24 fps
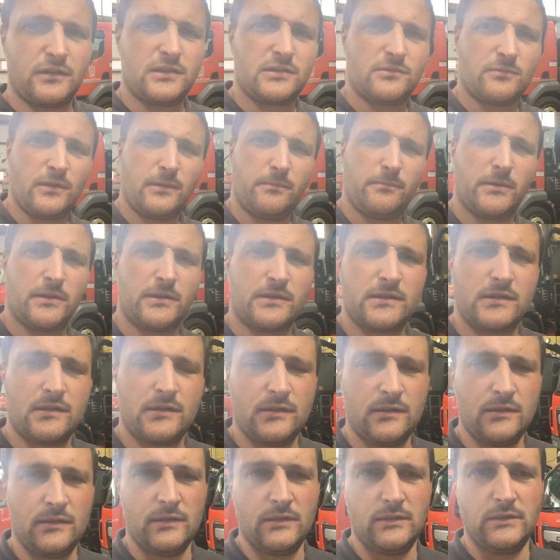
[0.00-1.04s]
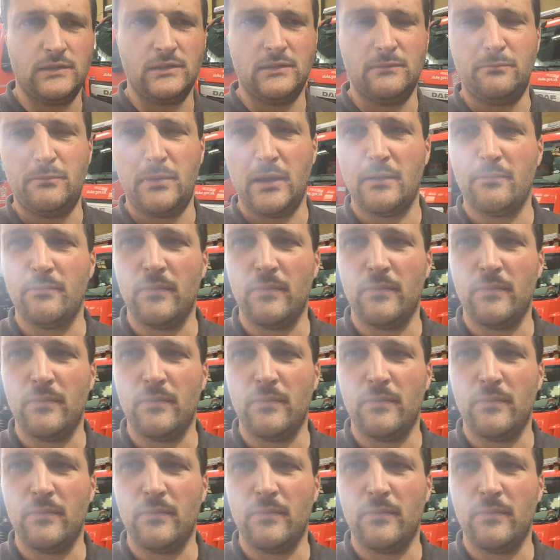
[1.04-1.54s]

sweepers, Big